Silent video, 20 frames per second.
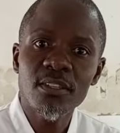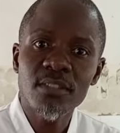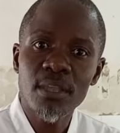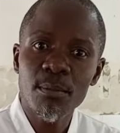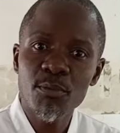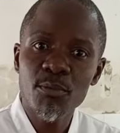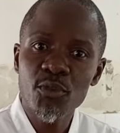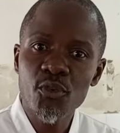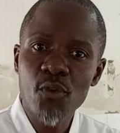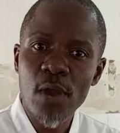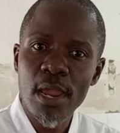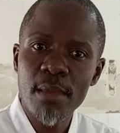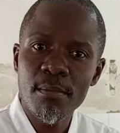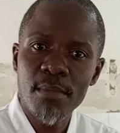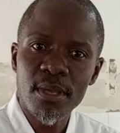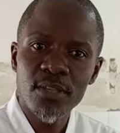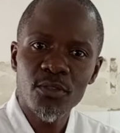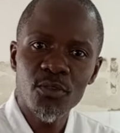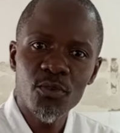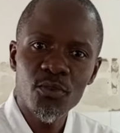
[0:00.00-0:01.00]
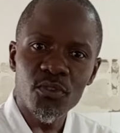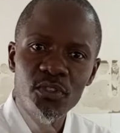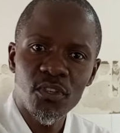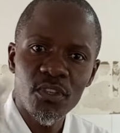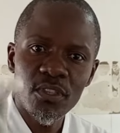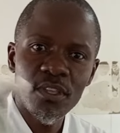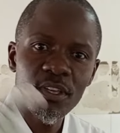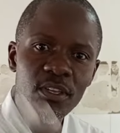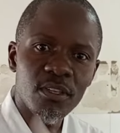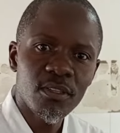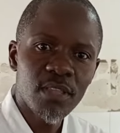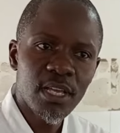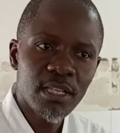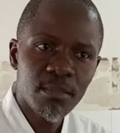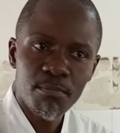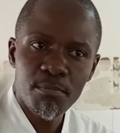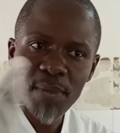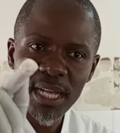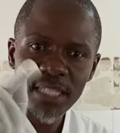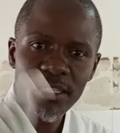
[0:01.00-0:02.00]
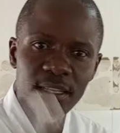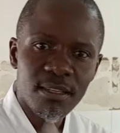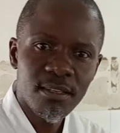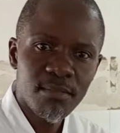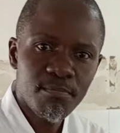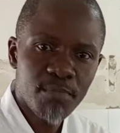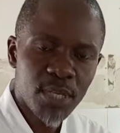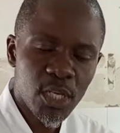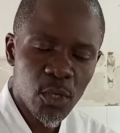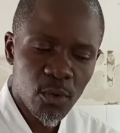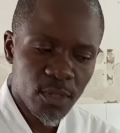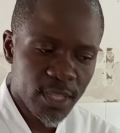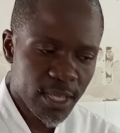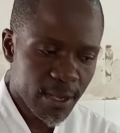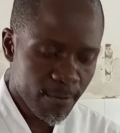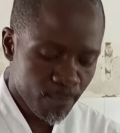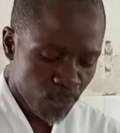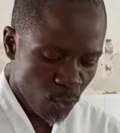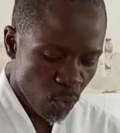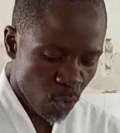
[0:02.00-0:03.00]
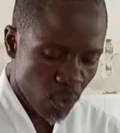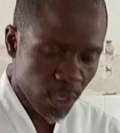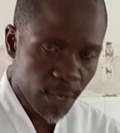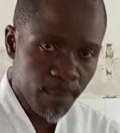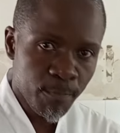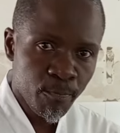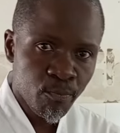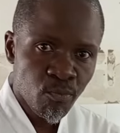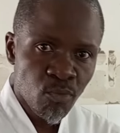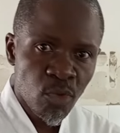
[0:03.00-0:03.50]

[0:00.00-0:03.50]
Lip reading: subscribe as you see that button below there. Okay.